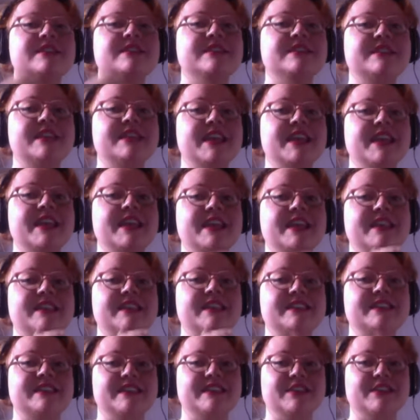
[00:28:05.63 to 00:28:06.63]

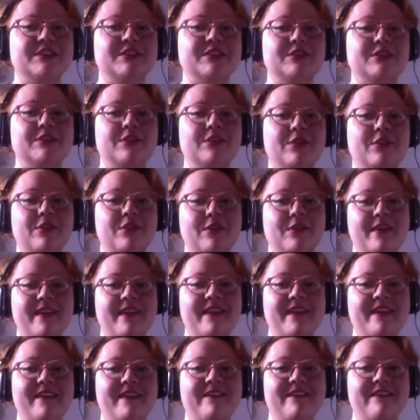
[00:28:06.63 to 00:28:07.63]
C, 2,
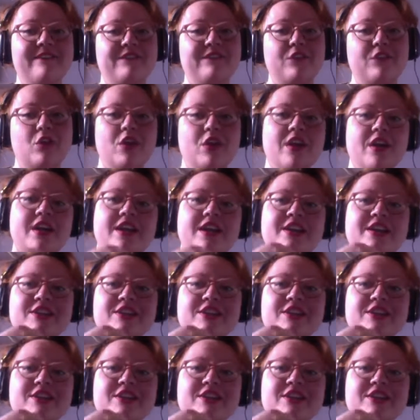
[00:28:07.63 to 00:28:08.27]
3, 4.